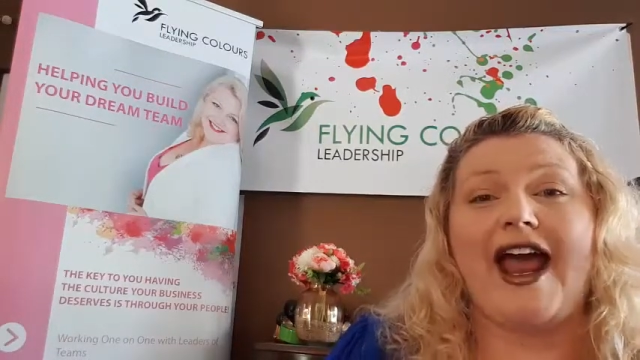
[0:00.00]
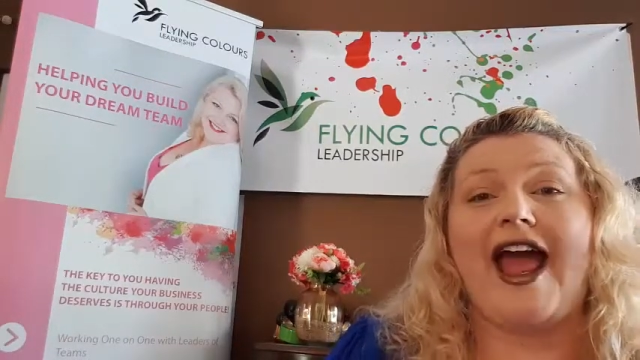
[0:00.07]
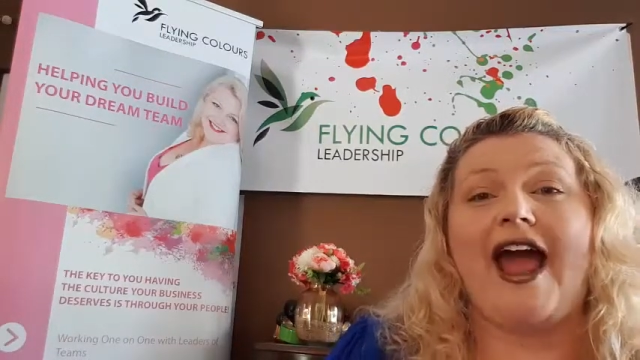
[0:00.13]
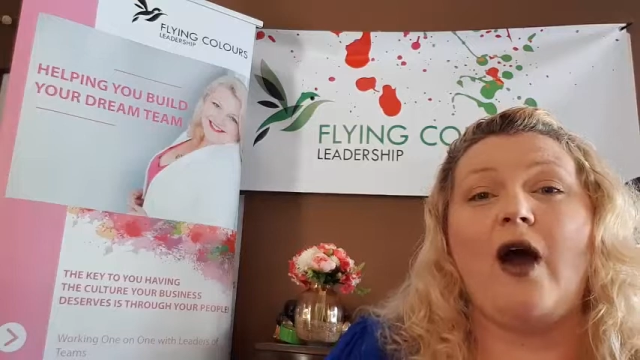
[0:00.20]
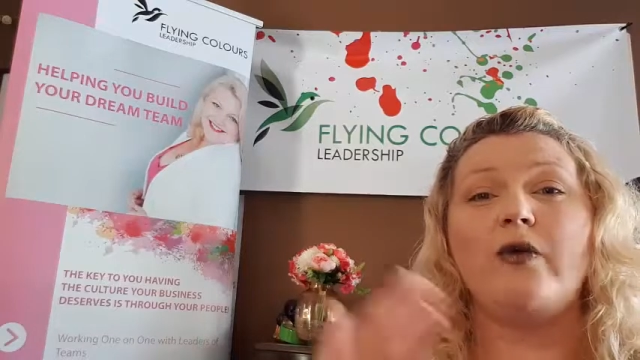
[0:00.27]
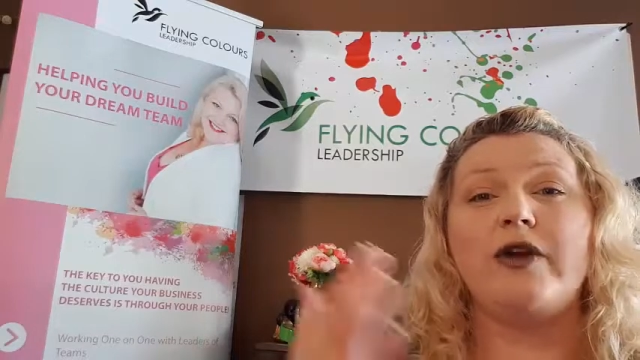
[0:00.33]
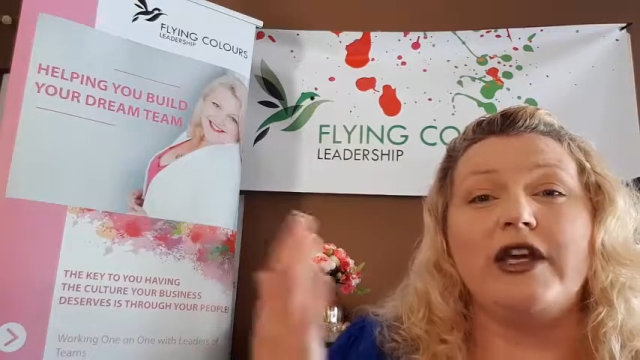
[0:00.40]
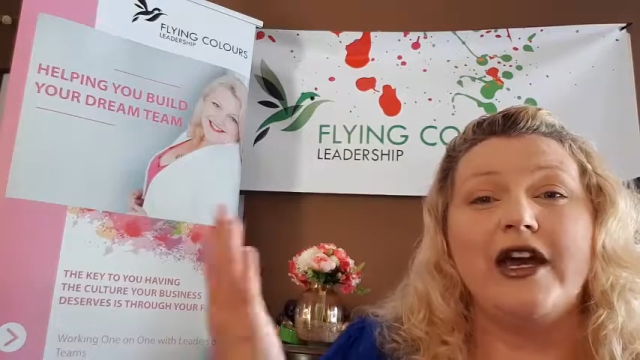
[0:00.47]

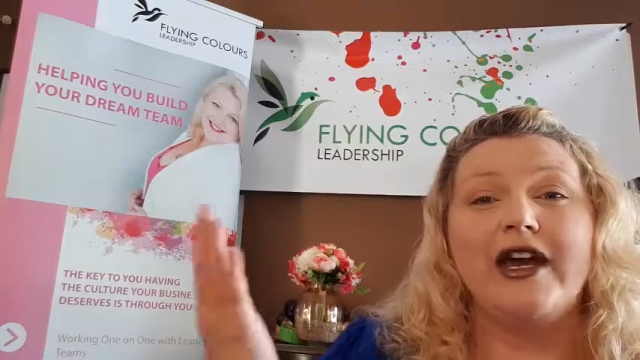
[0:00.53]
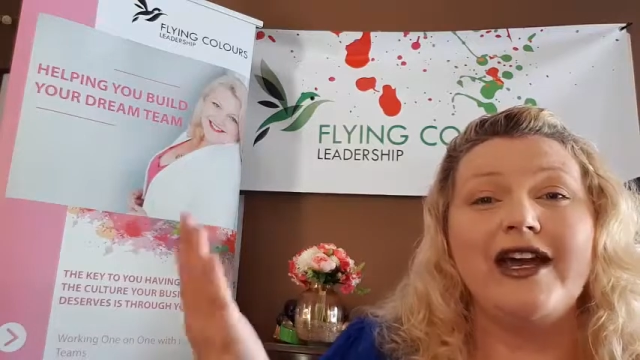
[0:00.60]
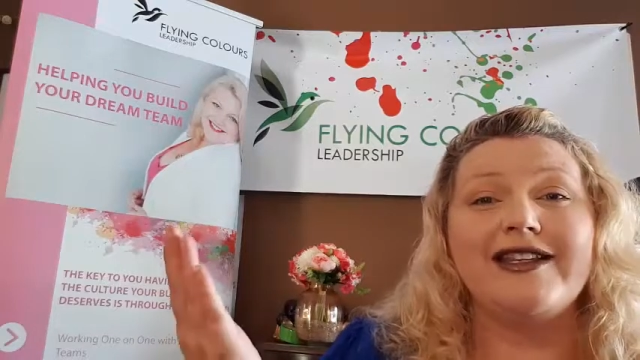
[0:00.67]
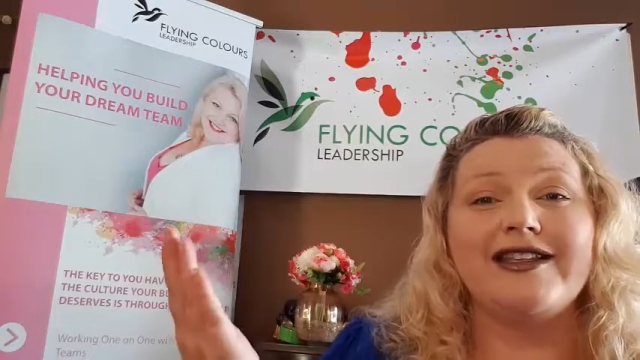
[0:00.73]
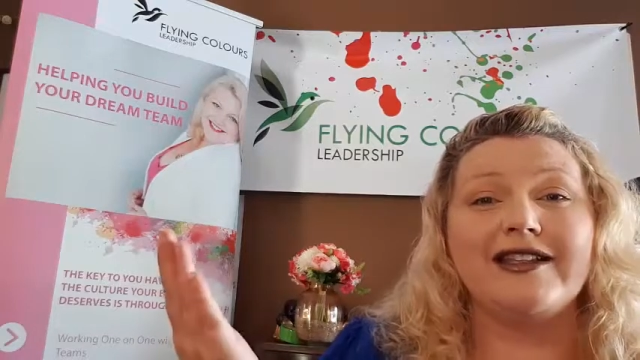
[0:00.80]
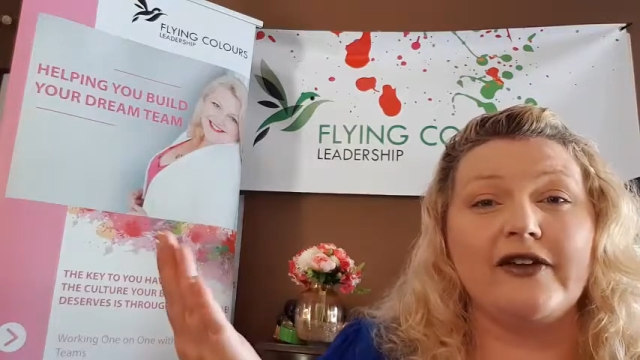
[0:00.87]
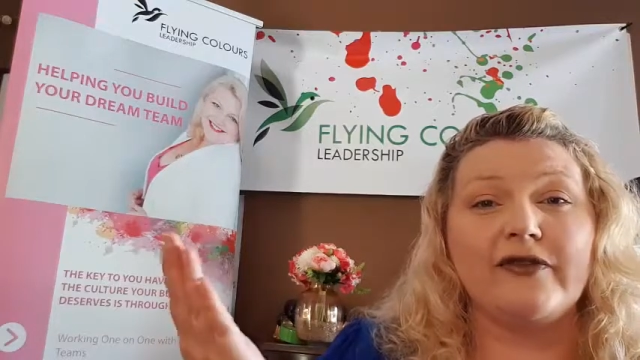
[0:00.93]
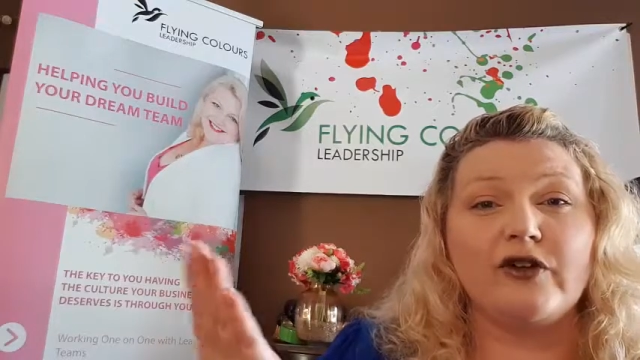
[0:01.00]
how we
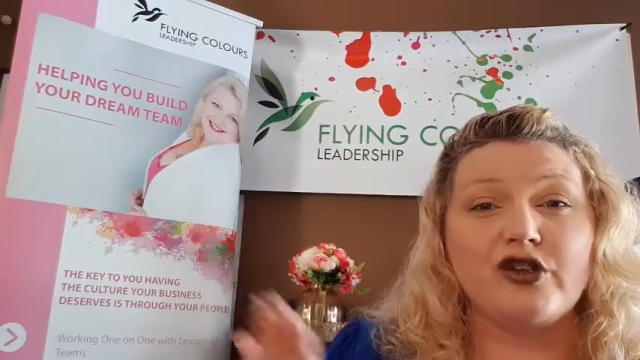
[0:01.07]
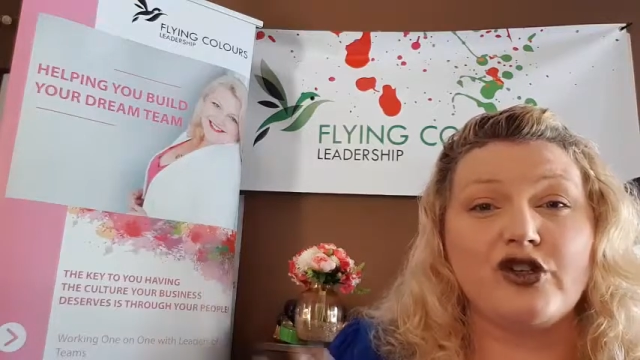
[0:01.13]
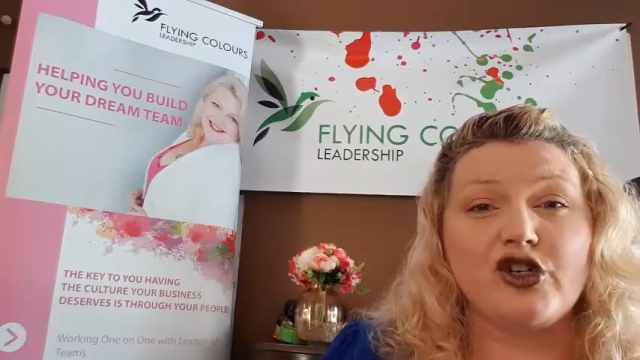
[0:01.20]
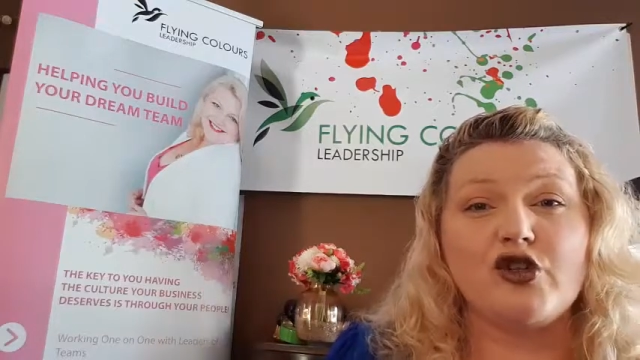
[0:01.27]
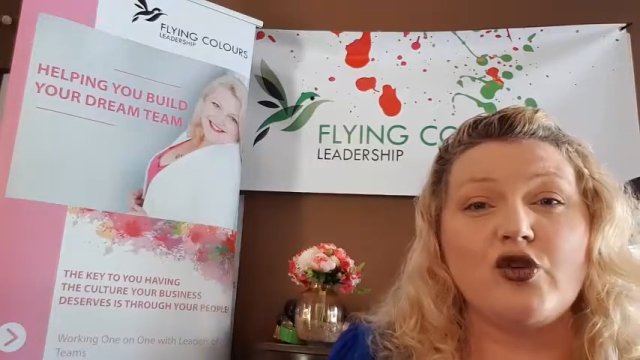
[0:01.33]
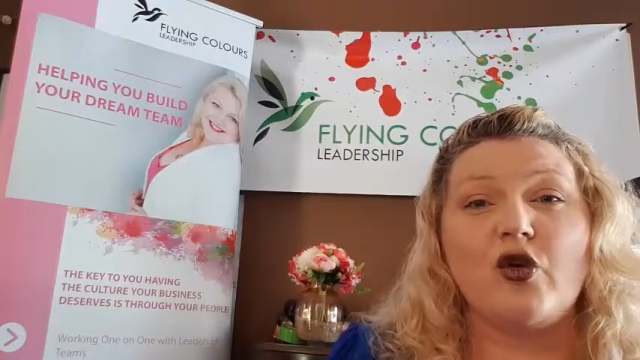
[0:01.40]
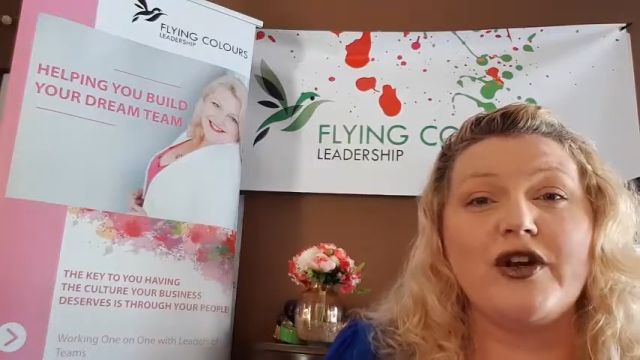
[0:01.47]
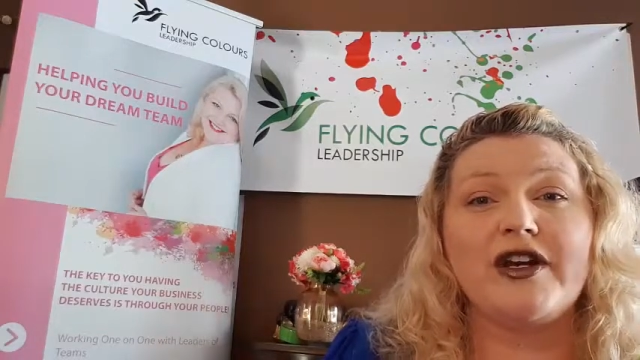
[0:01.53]
deliver at
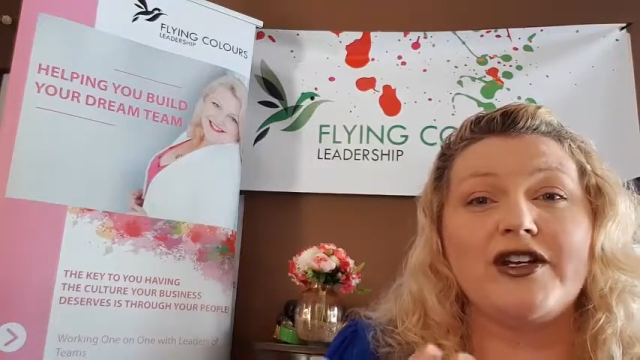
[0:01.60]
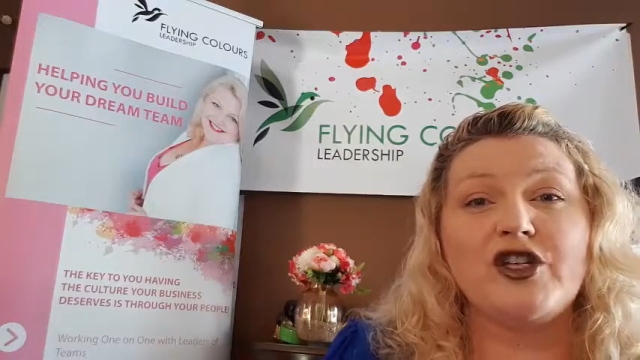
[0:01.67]
short,